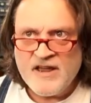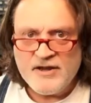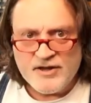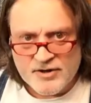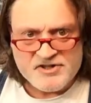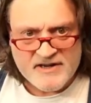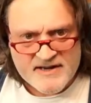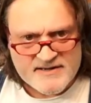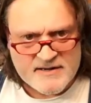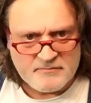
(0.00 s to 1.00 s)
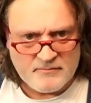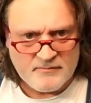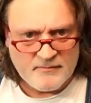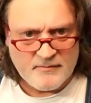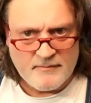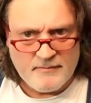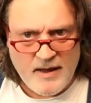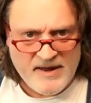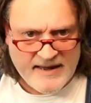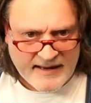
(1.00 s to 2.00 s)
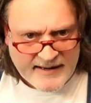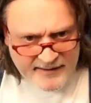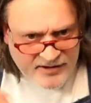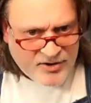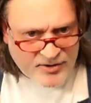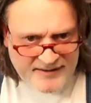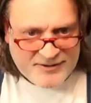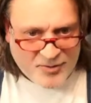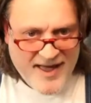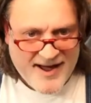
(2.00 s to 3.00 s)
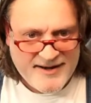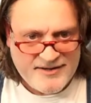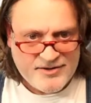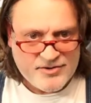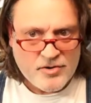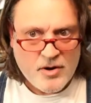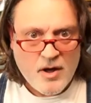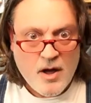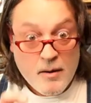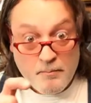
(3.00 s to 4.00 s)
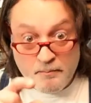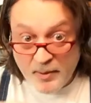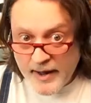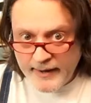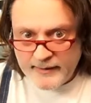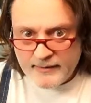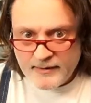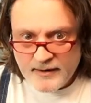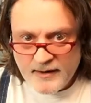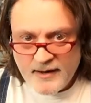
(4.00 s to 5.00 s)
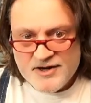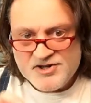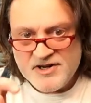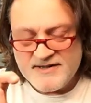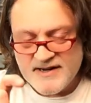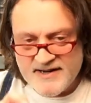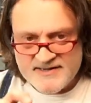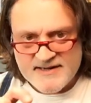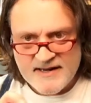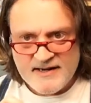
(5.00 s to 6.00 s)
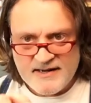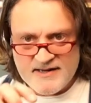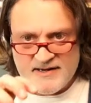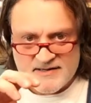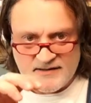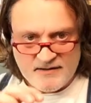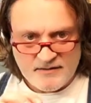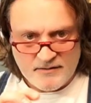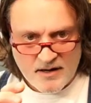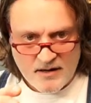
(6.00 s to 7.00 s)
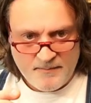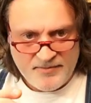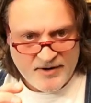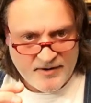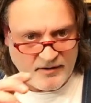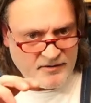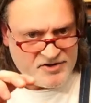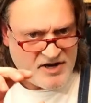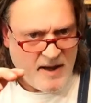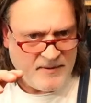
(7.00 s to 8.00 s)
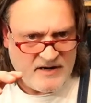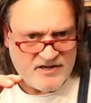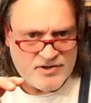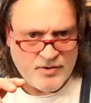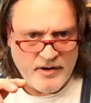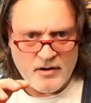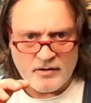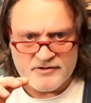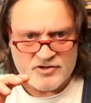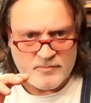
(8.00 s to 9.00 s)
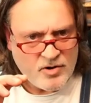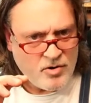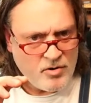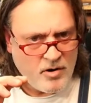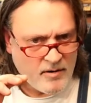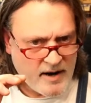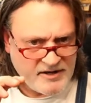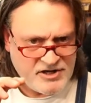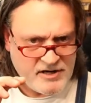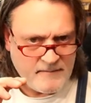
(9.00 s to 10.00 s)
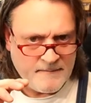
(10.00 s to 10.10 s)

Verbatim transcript: you know, she doesn't maybe get into it the way I do, but she does get into these little um their little Japanese toy called Sumikko Gurashi,